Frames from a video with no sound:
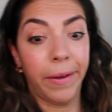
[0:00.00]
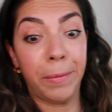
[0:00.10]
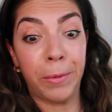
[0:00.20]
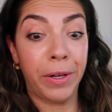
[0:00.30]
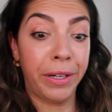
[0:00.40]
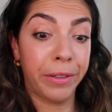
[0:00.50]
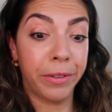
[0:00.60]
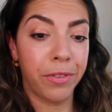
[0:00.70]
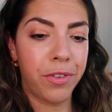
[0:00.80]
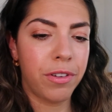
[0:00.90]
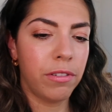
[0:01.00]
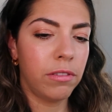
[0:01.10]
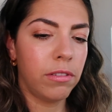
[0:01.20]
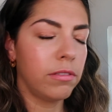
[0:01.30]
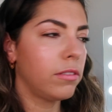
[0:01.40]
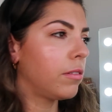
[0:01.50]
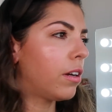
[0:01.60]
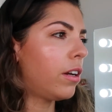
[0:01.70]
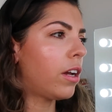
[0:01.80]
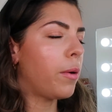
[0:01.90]
Why not? I'm
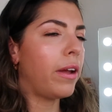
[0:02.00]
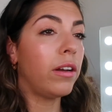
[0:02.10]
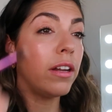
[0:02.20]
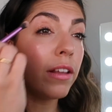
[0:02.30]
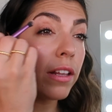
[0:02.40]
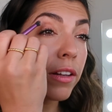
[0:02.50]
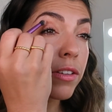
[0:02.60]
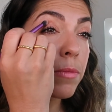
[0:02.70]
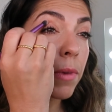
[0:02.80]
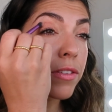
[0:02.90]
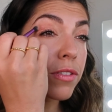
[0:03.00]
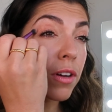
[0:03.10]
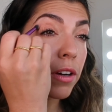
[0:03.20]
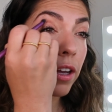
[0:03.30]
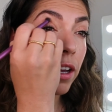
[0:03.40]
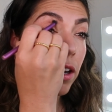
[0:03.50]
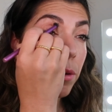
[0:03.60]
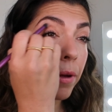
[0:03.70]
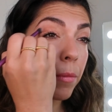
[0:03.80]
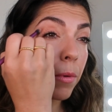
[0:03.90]
gonna go into my socket a
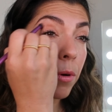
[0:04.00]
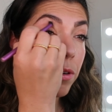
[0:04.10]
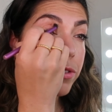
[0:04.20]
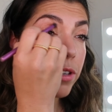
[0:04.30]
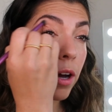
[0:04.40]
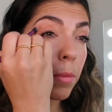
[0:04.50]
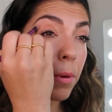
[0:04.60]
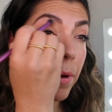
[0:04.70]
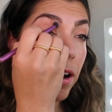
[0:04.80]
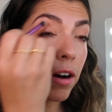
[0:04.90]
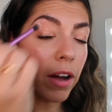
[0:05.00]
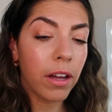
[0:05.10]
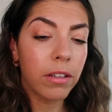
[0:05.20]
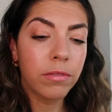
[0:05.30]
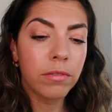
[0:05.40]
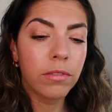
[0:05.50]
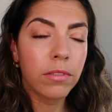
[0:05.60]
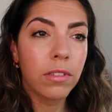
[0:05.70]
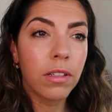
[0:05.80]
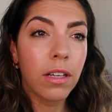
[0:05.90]
little bit more, go up a bit higher.
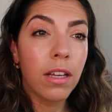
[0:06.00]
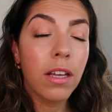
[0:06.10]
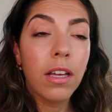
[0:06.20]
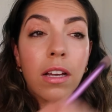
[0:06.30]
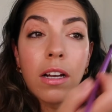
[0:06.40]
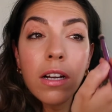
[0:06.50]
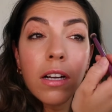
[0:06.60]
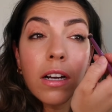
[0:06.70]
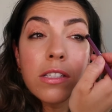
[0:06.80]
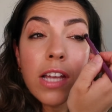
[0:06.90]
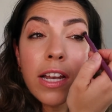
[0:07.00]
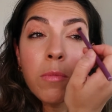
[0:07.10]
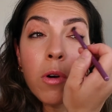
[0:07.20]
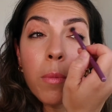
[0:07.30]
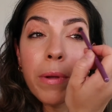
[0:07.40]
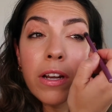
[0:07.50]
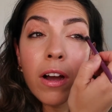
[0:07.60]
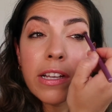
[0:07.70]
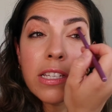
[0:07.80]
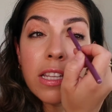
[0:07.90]
I tell you what would be
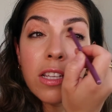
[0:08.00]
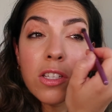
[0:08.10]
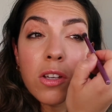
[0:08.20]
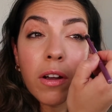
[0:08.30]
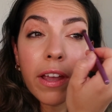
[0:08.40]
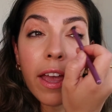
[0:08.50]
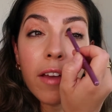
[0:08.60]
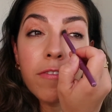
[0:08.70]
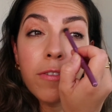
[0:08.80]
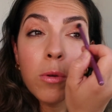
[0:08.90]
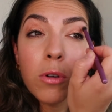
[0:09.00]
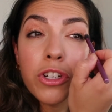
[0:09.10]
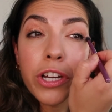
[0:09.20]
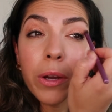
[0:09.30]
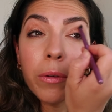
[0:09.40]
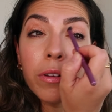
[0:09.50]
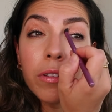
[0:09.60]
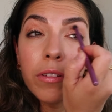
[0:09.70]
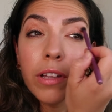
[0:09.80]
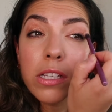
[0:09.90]
nice in the socket, Fortune.
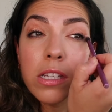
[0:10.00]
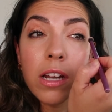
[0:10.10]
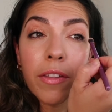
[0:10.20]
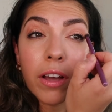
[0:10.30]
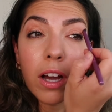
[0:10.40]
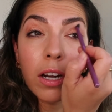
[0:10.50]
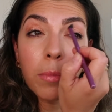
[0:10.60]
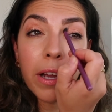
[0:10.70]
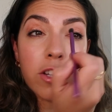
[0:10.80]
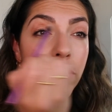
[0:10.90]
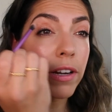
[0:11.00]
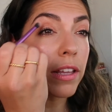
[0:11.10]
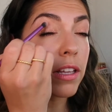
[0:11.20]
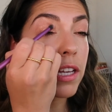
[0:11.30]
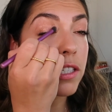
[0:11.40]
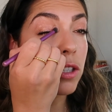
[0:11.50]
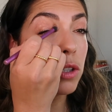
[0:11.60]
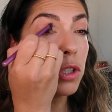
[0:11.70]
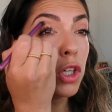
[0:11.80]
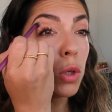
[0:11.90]
That's another colour by Trinny that is
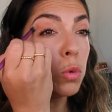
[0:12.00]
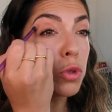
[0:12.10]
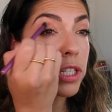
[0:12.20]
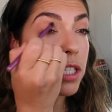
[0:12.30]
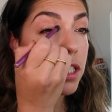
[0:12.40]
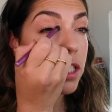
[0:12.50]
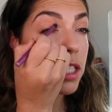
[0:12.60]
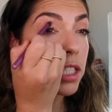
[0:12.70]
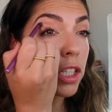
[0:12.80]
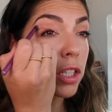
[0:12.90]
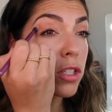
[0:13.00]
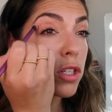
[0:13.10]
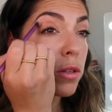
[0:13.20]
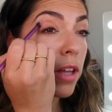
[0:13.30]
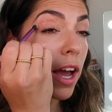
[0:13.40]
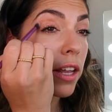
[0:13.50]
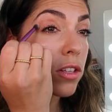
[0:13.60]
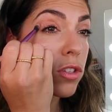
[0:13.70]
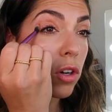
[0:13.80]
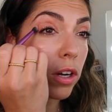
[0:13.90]
gorgeous. You can do that in
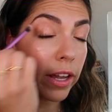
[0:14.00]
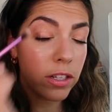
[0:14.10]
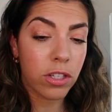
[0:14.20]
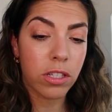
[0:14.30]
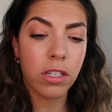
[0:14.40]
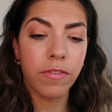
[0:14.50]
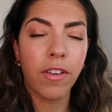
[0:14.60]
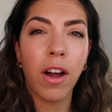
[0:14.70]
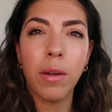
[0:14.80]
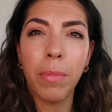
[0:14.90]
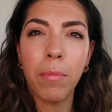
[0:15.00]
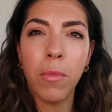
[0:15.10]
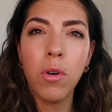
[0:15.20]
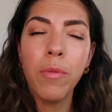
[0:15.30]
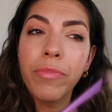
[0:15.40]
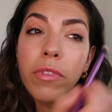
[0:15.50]
the socket just to define a bit more.